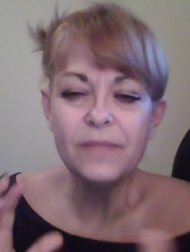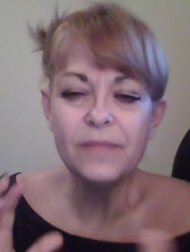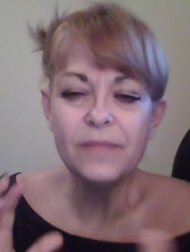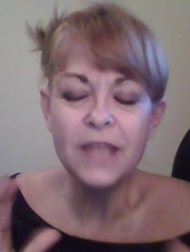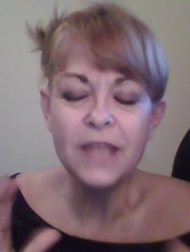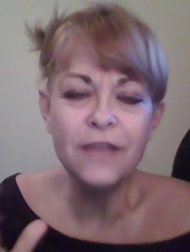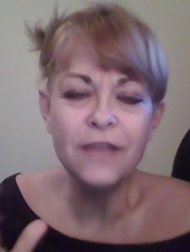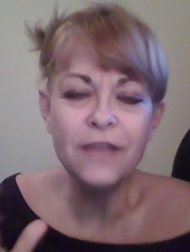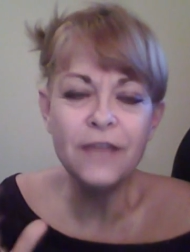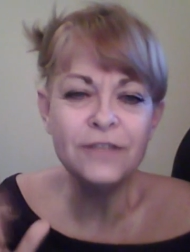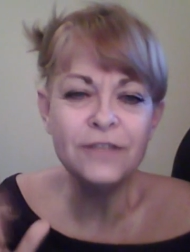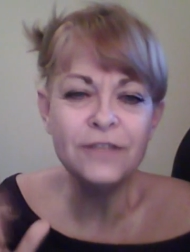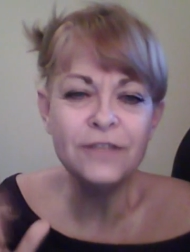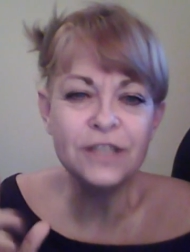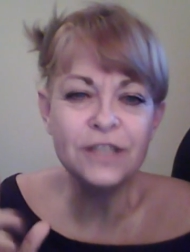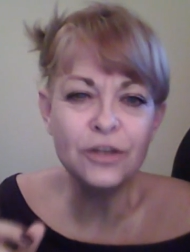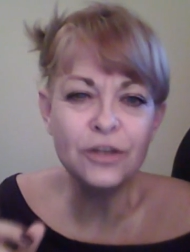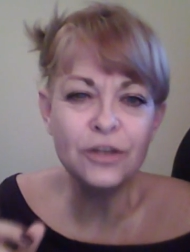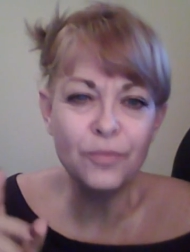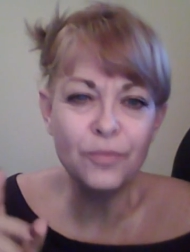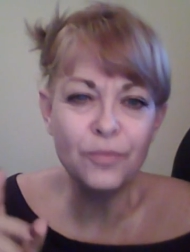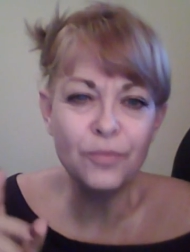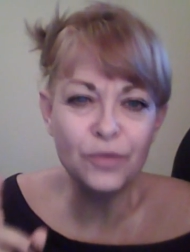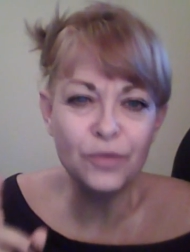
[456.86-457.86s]
every
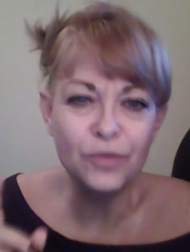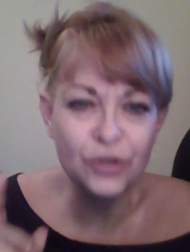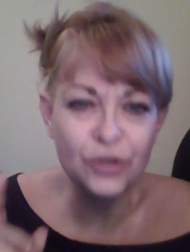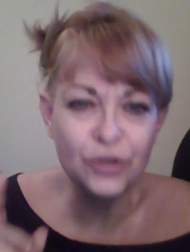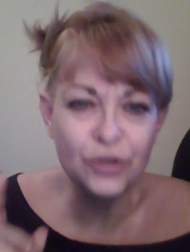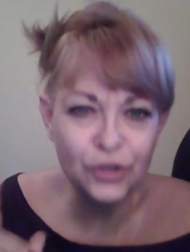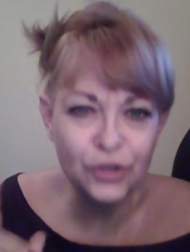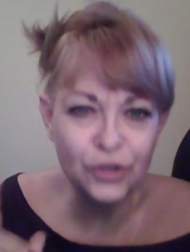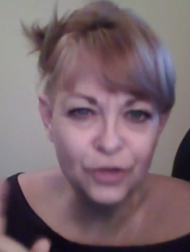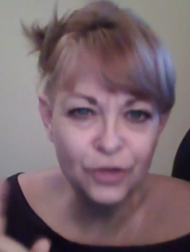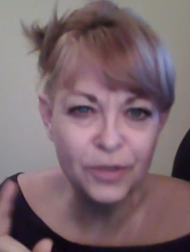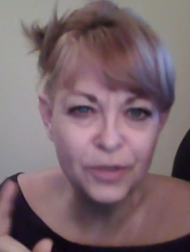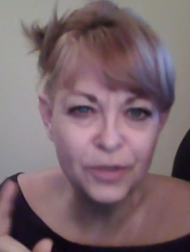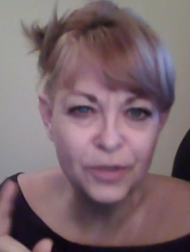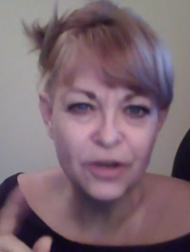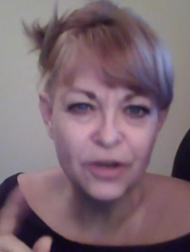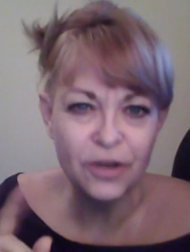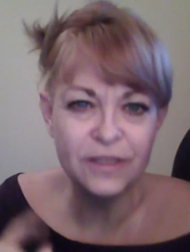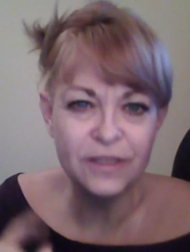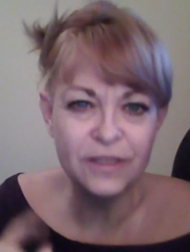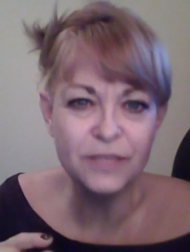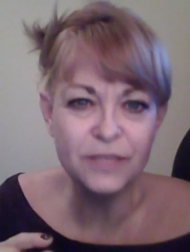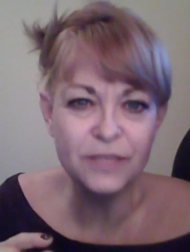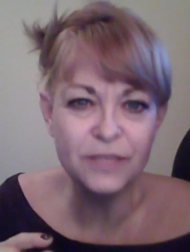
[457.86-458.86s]
single human
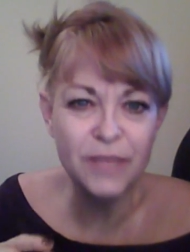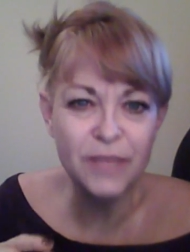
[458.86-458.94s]
on this